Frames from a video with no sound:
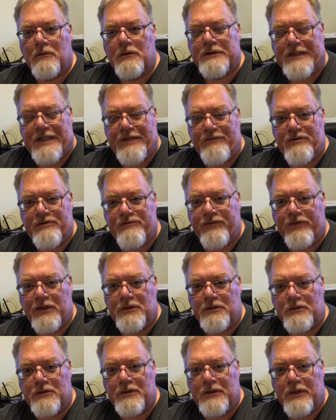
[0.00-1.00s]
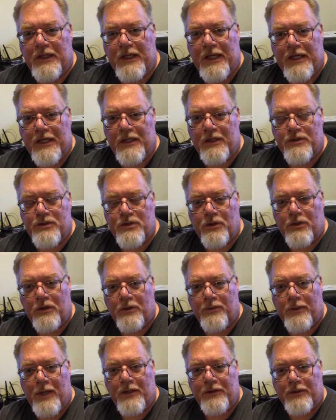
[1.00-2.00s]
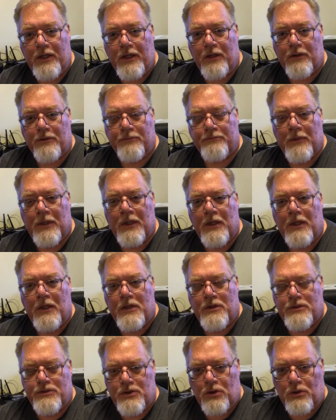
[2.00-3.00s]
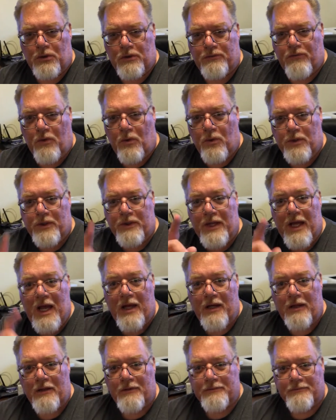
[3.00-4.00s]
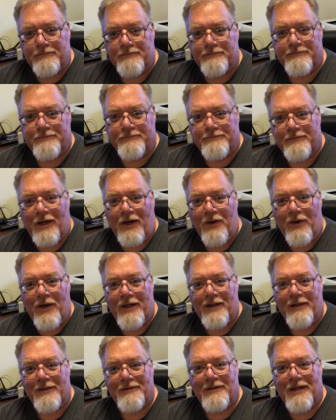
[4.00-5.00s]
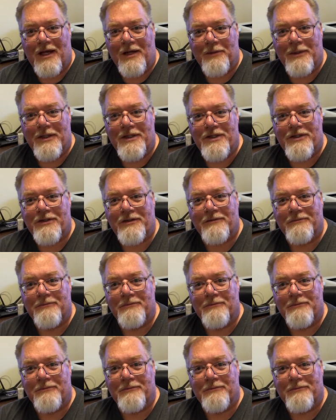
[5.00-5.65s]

Stevensville, and show you around there. So look forward to that. All right. God bless you.